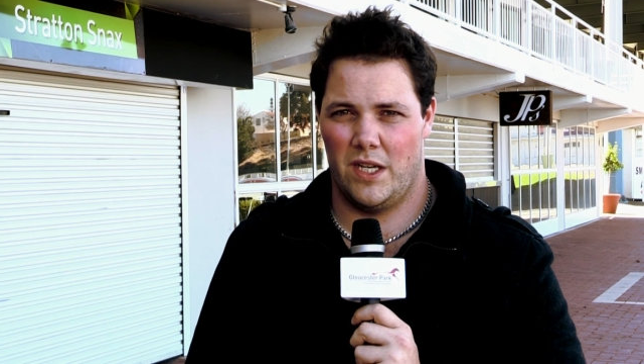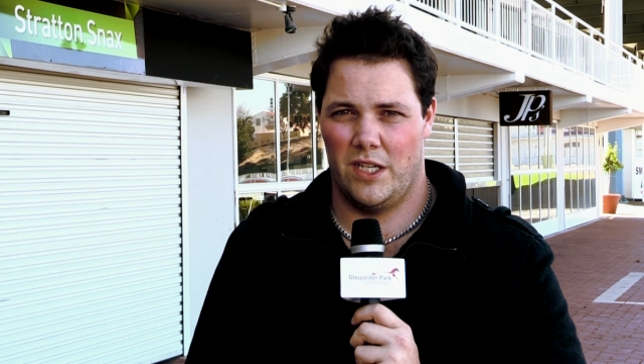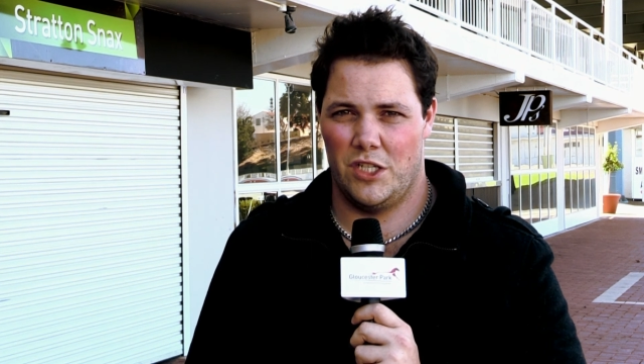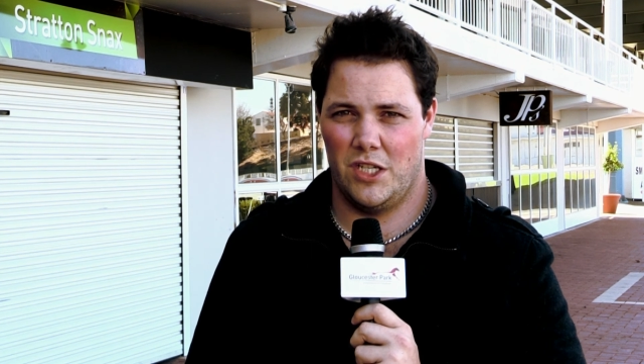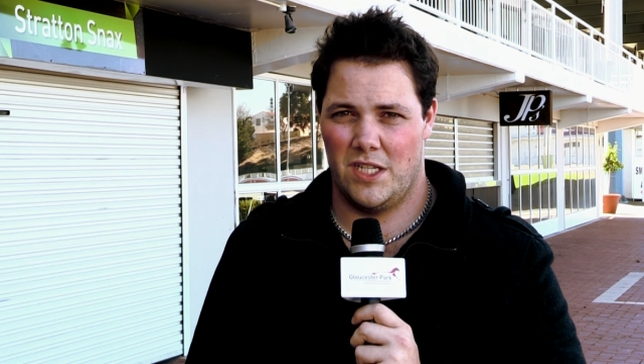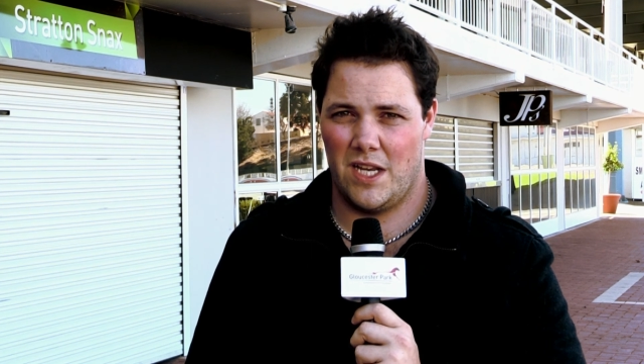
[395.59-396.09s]

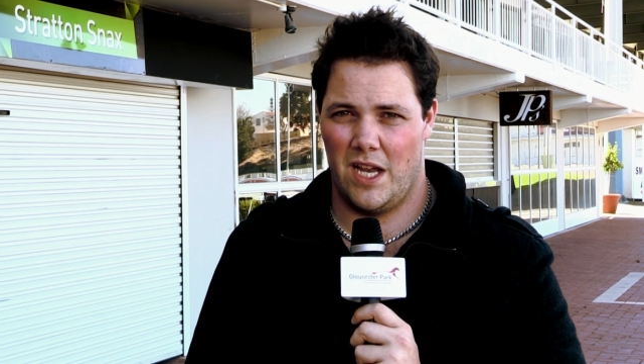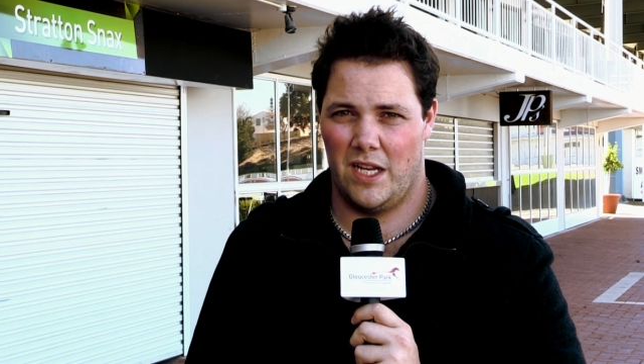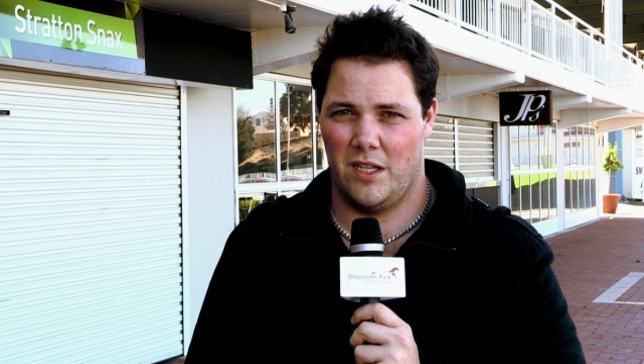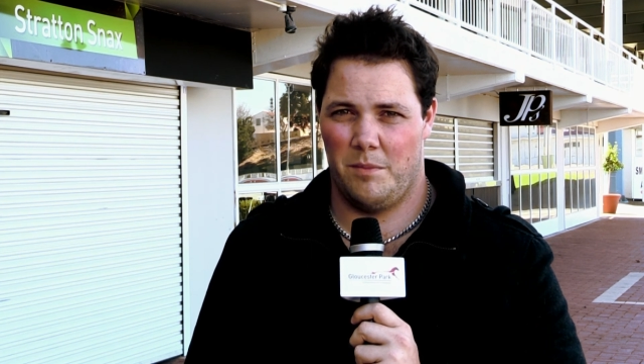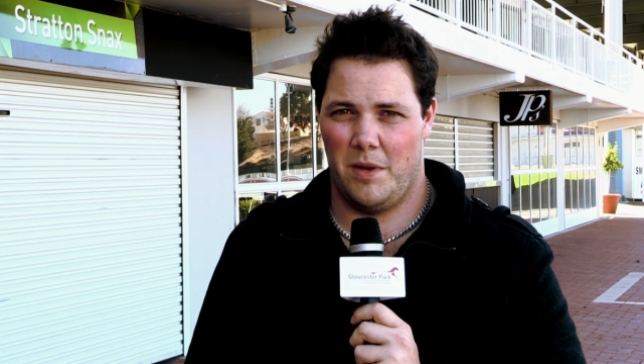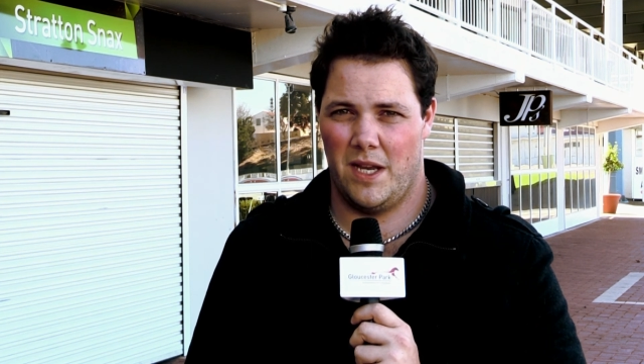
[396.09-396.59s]
and she's
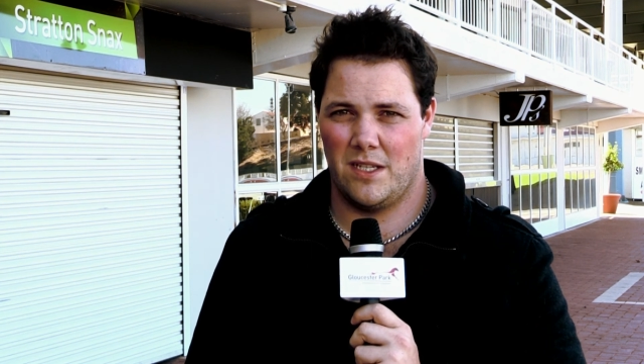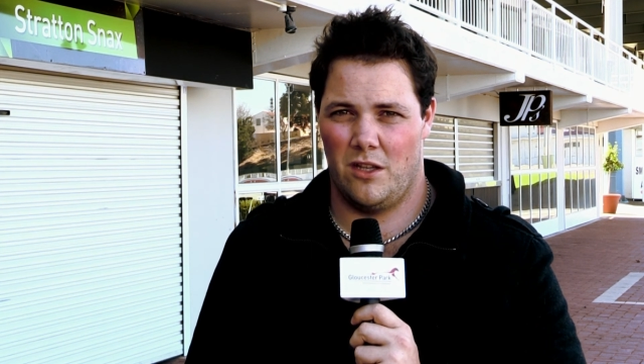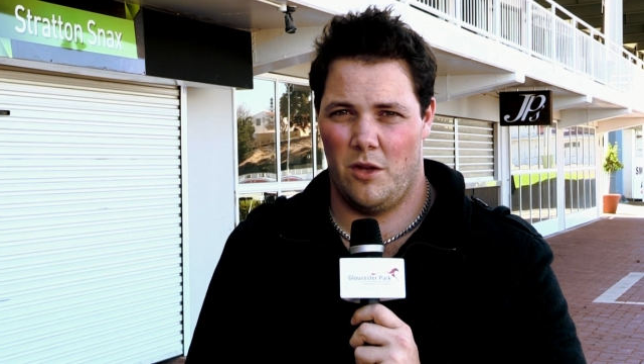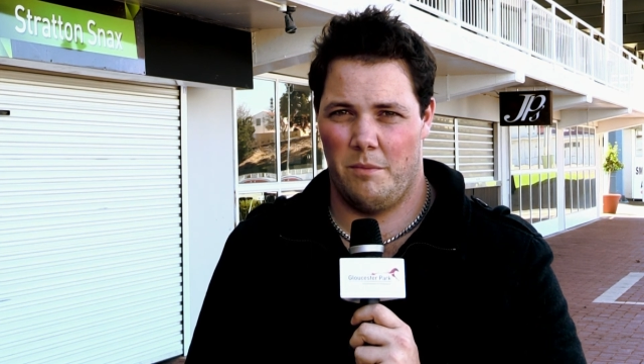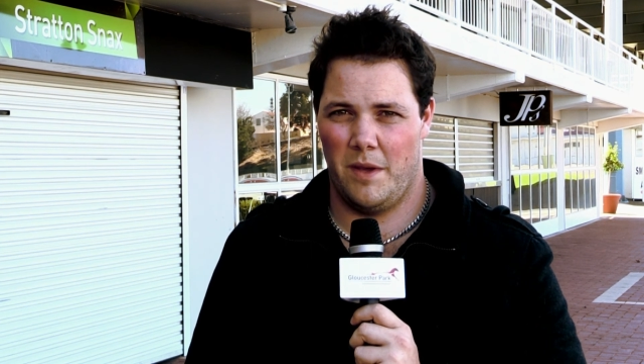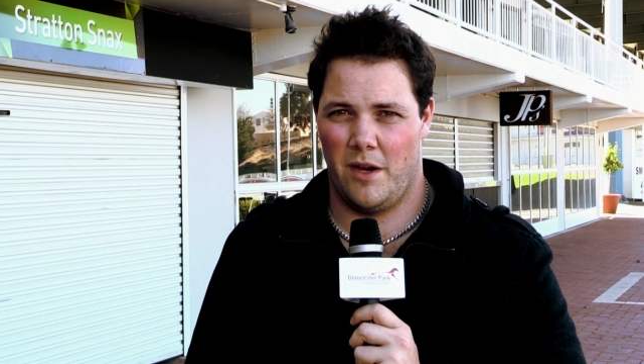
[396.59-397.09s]
starting to pace a
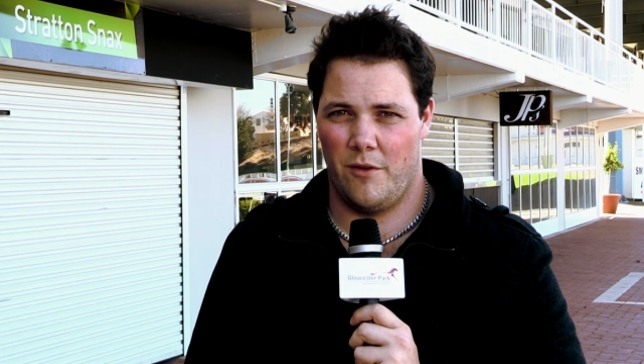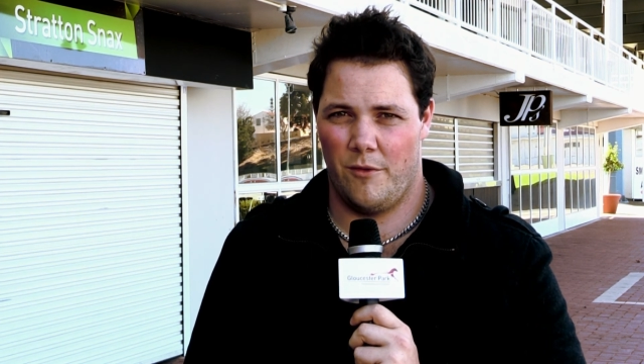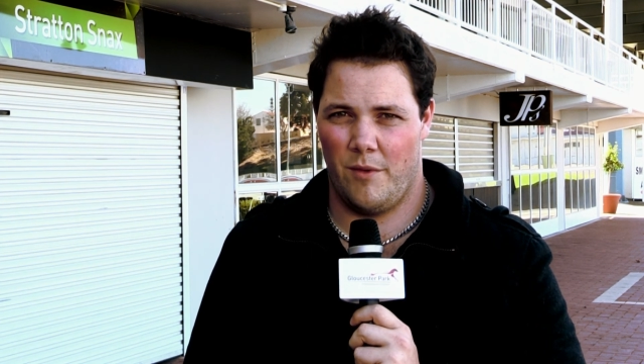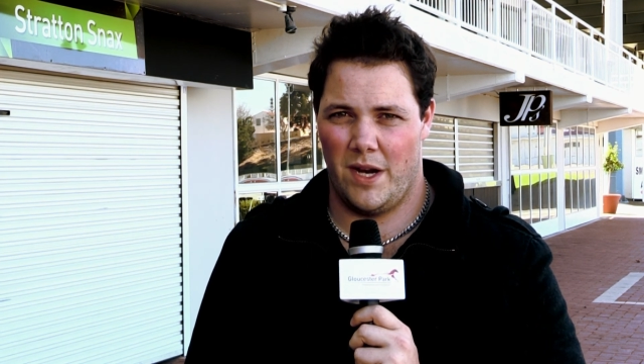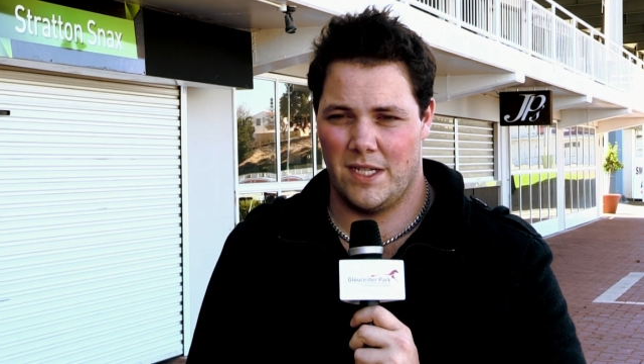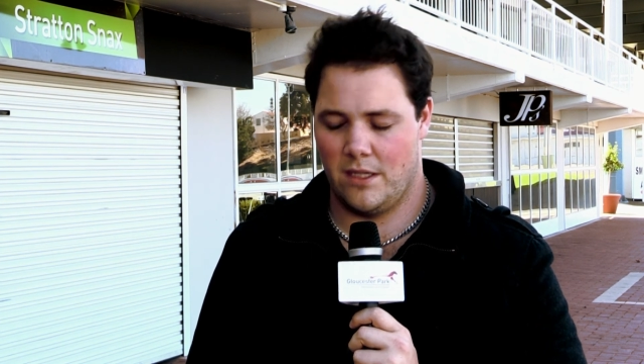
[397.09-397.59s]
lot better and
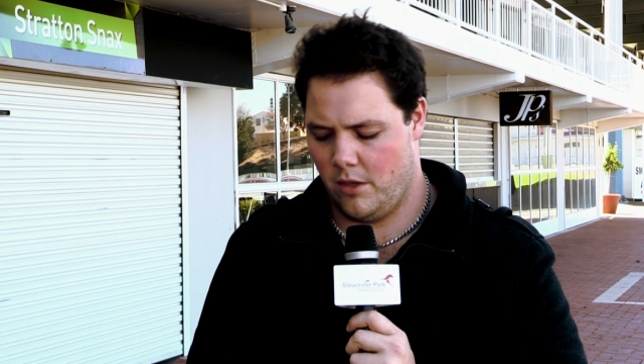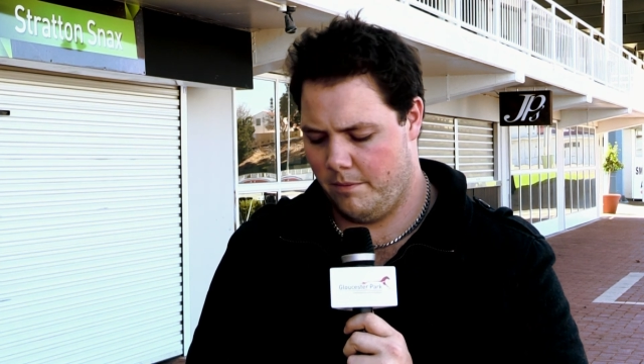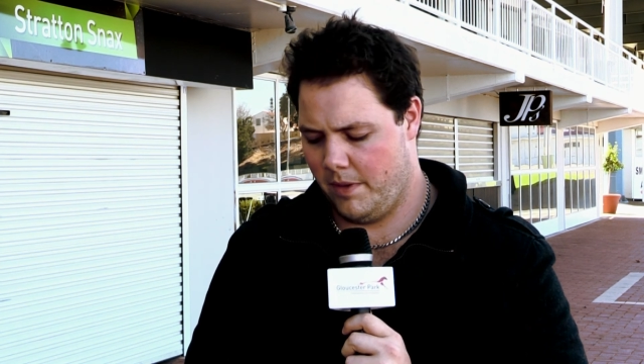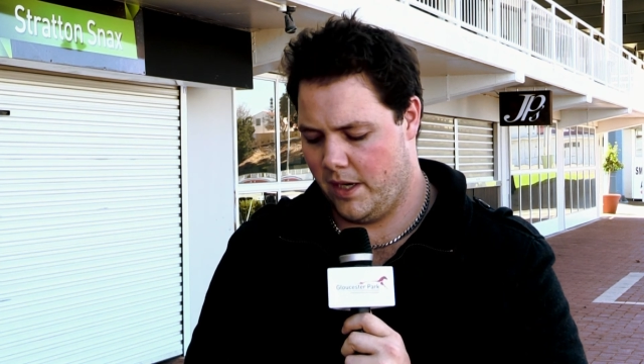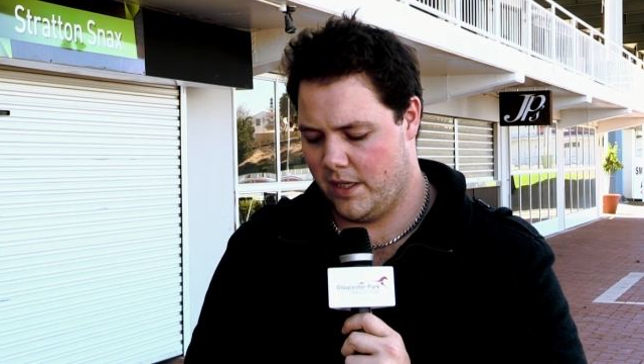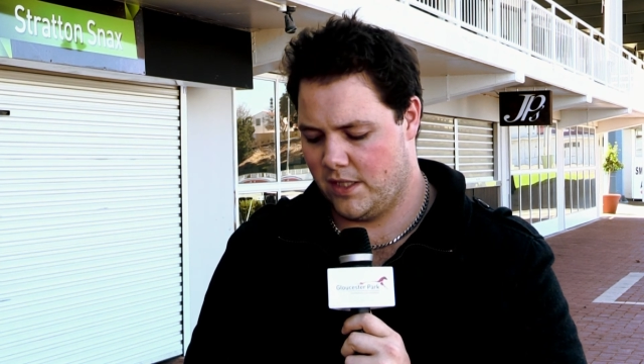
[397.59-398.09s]
race a lot better.